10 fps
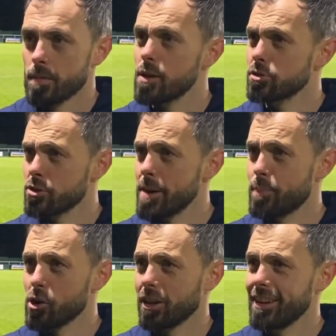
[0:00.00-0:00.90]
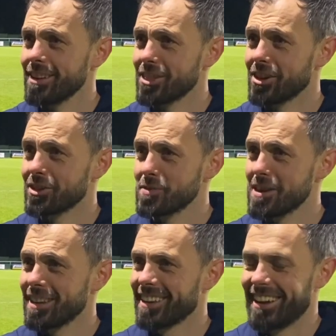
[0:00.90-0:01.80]
Yeah, it was a great ball in, I thought, as
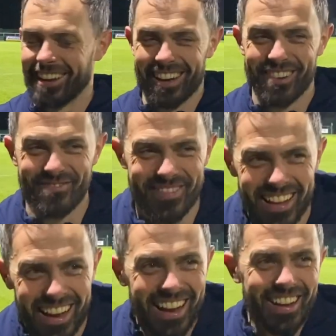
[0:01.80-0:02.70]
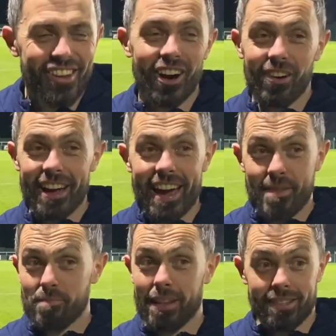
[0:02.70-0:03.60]
well. No, yeah,
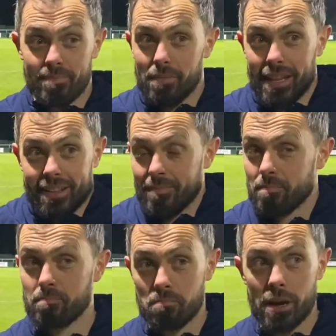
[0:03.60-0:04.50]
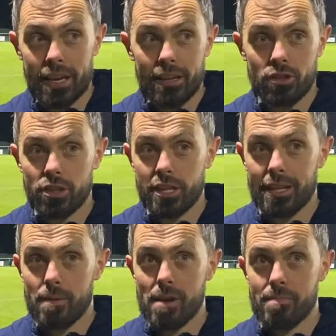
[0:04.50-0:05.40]
listen, Mikey's done his
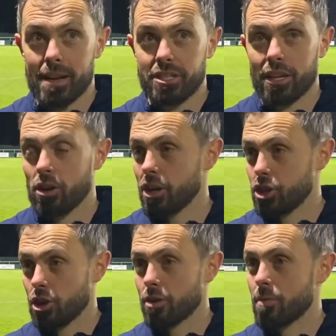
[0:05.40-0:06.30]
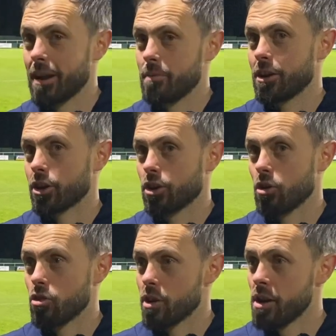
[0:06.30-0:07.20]
little bit of magic, got his shot away, we got a
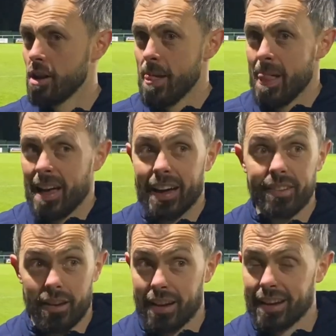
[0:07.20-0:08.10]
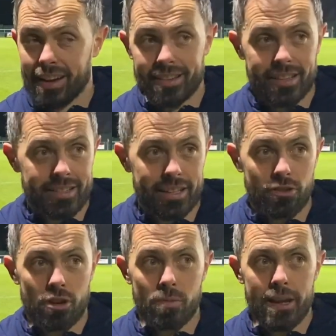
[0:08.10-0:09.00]
corner, and as I said the
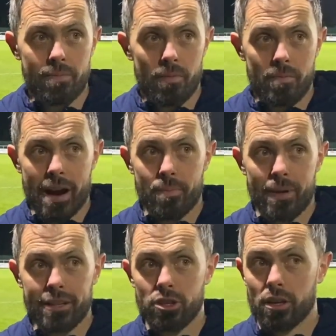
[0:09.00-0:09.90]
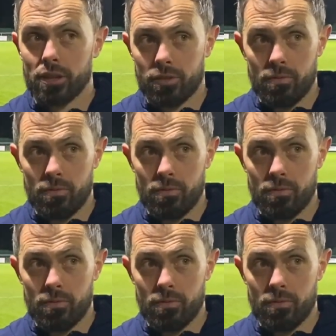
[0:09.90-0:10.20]
other week, Mark Bradshaw